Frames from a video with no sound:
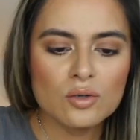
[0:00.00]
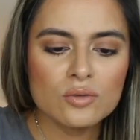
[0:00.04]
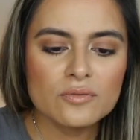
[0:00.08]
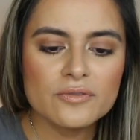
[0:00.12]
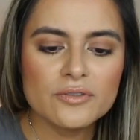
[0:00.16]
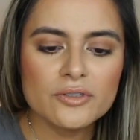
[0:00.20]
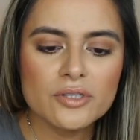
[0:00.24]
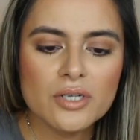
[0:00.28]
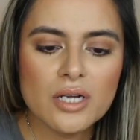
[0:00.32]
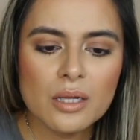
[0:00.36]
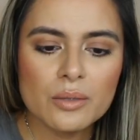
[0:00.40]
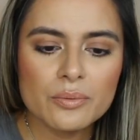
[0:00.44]

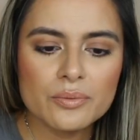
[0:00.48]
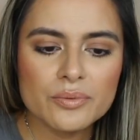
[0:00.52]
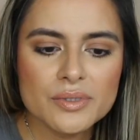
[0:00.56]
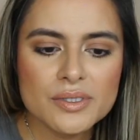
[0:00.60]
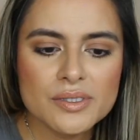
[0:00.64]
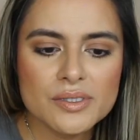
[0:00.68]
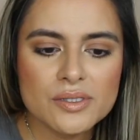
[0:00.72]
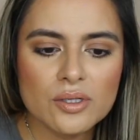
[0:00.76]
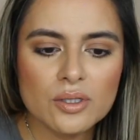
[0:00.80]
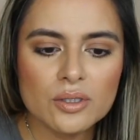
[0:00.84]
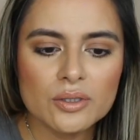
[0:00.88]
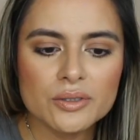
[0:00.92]
Overall
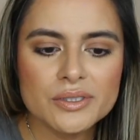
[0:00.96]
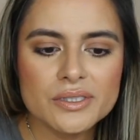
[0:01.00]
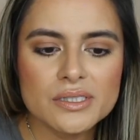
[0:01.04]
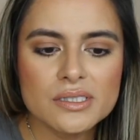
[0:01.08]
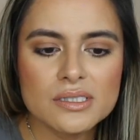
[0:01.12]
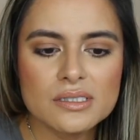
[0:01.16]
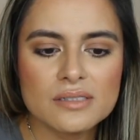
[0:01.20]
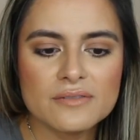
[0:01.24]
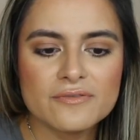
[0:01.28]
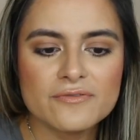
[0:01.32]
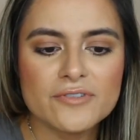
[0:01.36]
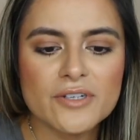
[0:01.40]

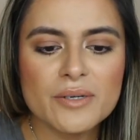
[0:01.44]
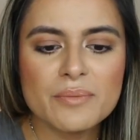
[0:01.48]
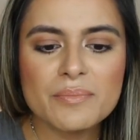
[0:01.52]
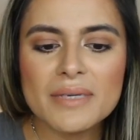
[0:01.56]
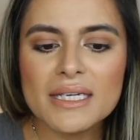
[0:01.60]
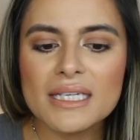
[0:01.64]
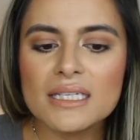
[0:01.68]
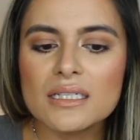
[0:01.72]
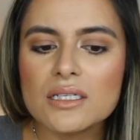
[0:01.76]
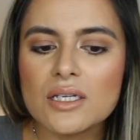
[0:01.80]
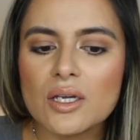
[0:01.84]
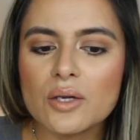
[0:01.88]
results, from
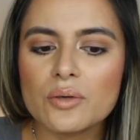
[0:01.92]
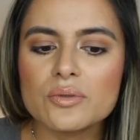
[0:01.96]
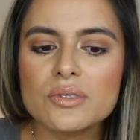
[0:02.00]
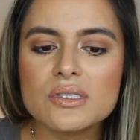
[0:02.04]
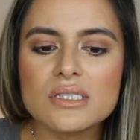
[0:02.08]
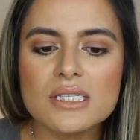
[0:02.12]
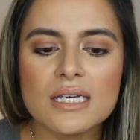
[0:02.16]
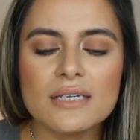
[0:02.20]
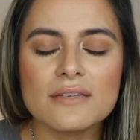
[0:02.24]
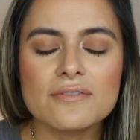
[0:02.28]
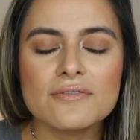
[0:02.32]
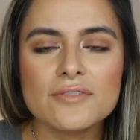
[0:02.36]
my
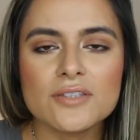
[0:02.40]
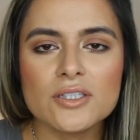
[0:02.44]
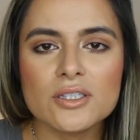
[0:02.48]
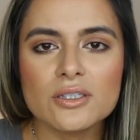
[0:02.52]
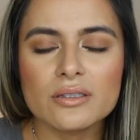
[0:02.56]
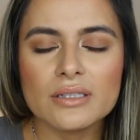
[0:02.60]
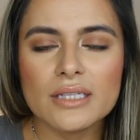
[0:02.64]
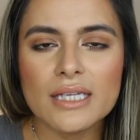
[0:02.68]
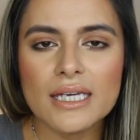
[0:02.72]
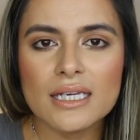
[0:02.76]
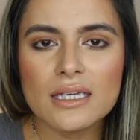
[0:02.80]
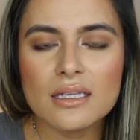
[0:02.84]
notes, I
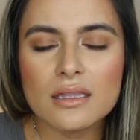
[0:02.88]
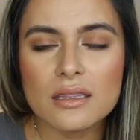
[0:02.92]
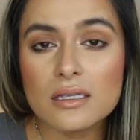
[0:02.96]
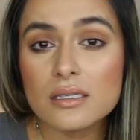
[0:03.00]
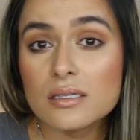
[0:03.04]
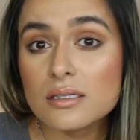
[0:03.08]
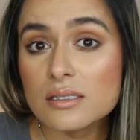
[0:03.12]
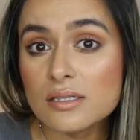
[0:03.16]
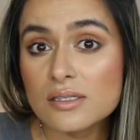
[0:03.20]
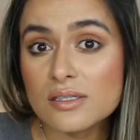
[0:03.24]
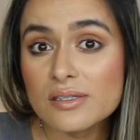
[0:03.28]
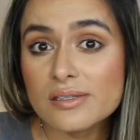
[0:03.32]
feel like
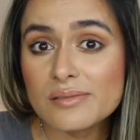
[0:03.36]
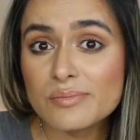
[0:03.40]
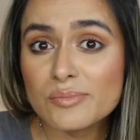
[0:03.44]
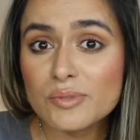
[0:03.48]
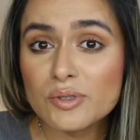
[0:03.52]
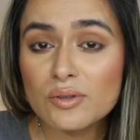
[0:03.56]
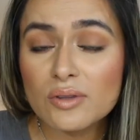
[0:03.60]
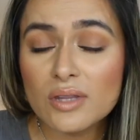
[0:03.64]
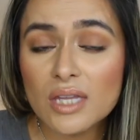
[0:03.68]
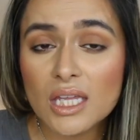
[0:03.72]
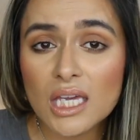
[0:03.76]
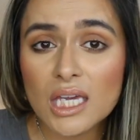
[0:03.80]
this is
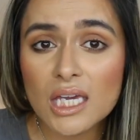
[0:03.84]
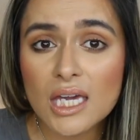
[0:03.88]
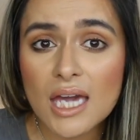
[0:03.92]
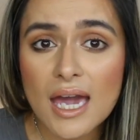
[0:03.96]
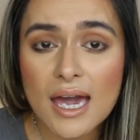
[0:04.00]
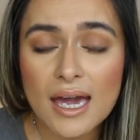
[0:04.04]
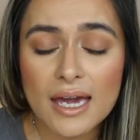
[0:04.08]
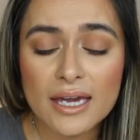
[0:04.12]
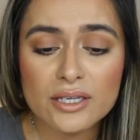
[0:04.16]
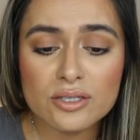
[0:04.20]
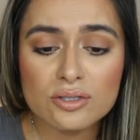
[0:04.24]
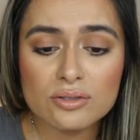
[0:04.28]
smoothing,
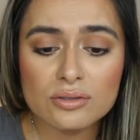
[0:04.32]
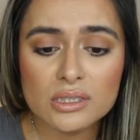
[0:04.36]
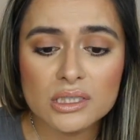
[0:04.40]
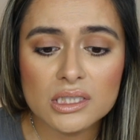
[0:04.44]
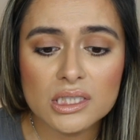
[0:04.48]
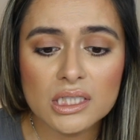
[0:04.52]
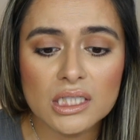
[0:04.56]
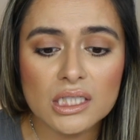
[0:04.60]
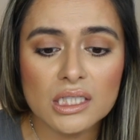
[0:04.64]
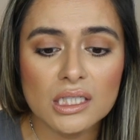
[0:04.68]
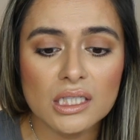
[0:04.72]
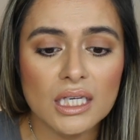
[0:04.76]

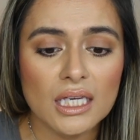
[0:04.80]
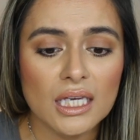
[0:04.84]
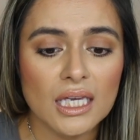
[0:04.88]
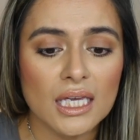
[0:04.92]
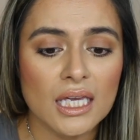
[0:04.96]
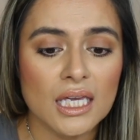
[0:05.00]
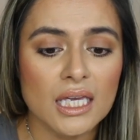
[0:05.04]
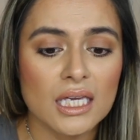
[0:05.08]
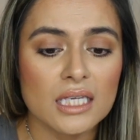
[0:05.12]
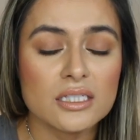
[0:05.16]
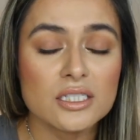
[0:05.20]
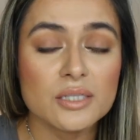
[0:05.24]
hydrating,
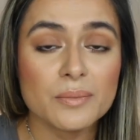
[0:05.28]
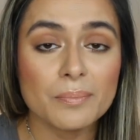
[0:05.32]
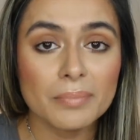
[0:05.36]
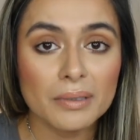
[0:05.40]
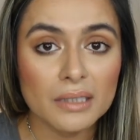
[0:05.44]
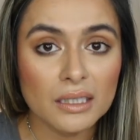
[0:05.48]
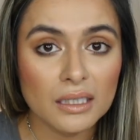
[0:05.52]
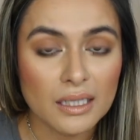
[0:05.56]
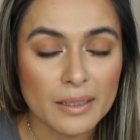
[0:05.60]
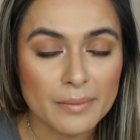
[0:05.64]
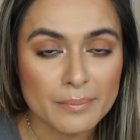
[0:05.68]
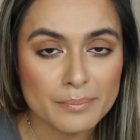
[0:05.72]
and
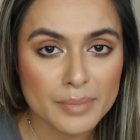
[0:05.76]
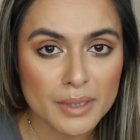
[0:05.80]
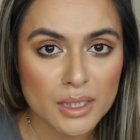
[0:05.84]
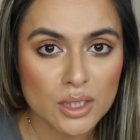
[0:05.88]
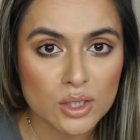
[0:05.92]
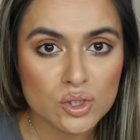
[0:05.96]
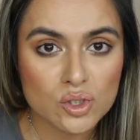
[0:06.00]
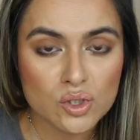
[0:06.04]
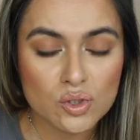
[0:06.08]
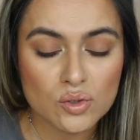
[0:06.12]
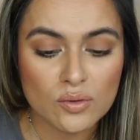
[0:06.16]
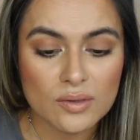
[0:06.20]

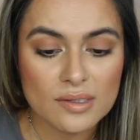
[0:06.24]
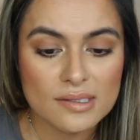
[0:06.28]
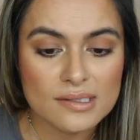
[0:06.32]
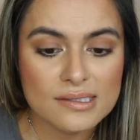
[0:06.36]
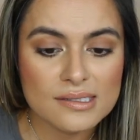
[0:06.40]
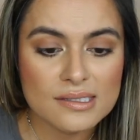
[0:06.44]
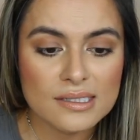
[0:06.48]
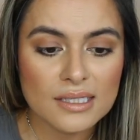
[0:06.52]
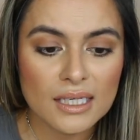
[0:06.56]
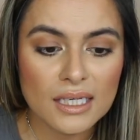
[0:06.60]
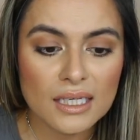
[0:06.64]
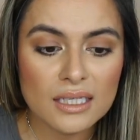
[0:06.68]
plumping to the
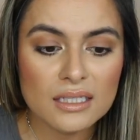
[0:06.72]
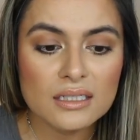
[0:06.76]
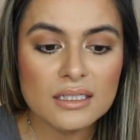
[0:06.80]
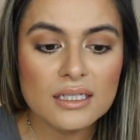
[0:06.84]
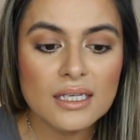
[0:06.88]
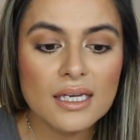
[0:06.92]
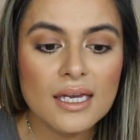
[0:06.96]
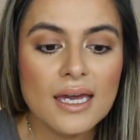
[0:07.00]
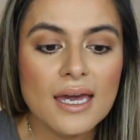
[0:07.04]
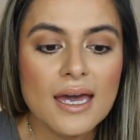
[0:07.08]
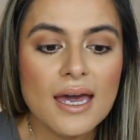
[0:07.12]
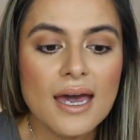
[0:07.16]
skin.